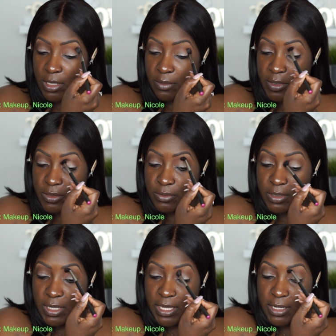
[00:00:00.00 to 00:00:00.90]
I may as
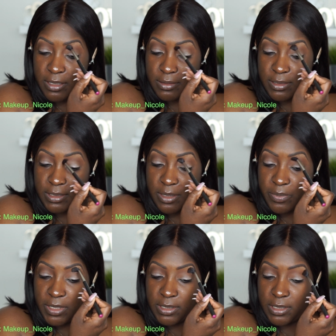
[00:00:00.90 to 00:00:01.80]
well add it since I
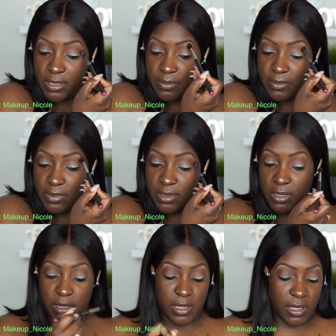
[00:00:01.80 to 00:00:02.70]
picked it up.
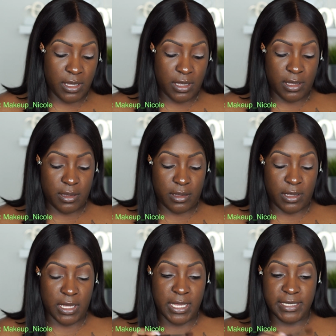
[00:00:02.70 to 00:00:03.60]

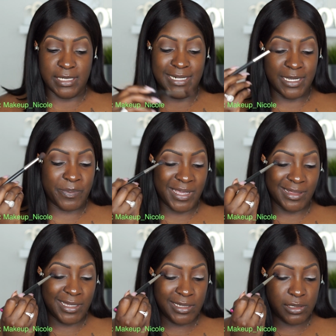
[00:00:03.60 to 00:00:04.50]
I like to dip
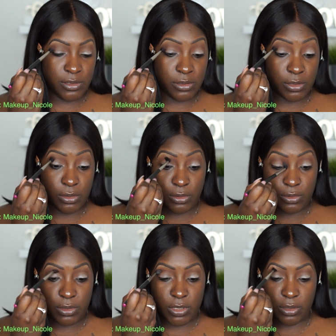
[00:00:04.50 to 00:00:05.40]
at least
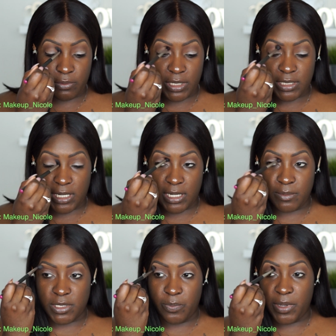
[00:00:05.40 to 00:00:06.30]
2 to 3
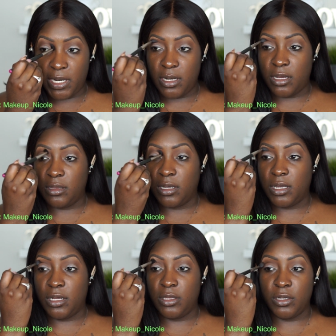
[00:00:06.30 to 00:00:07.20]
times depending on the
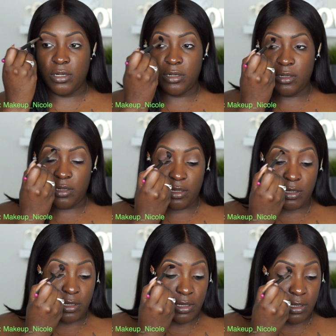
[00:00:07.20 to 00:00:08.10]
color
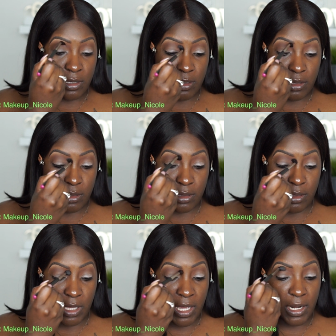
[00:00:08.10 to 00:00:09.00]

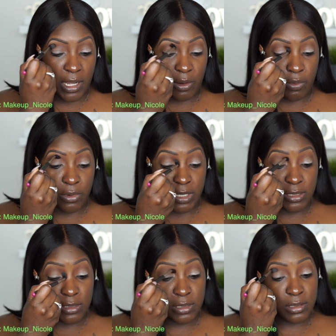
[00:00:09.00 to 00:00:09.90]
that I
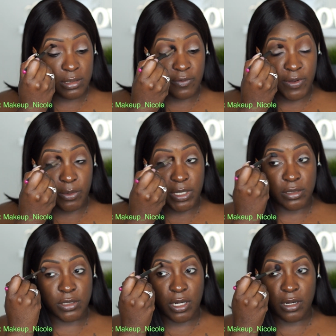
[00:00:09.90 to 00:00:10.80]
want. If I want
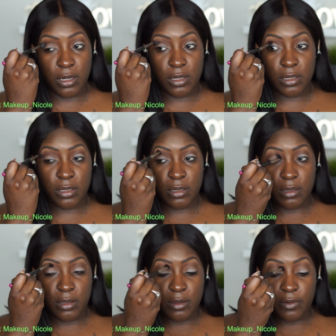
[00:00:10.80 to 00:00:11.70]
it dark,
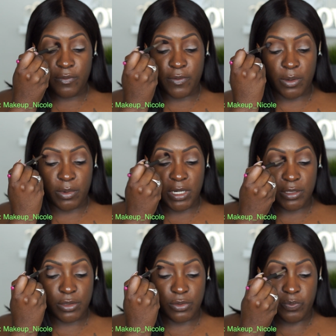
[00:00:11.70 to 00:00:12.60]
if I want
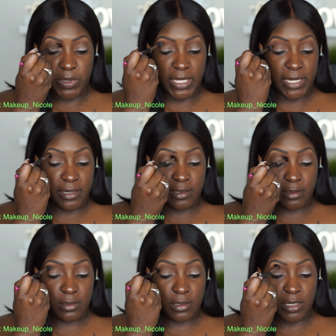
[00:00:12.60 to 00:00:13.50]
it to blend,
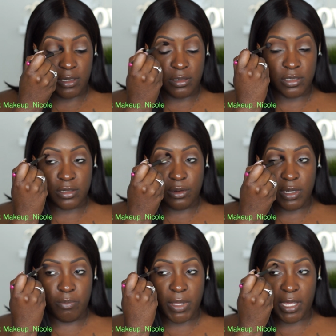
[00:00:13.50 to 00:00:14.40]
and you're just
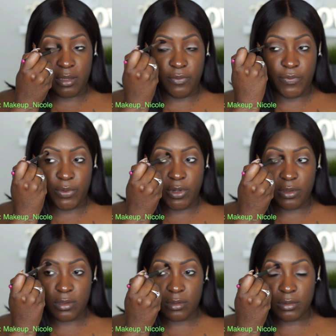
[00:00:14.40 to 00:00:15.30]
going back and forth.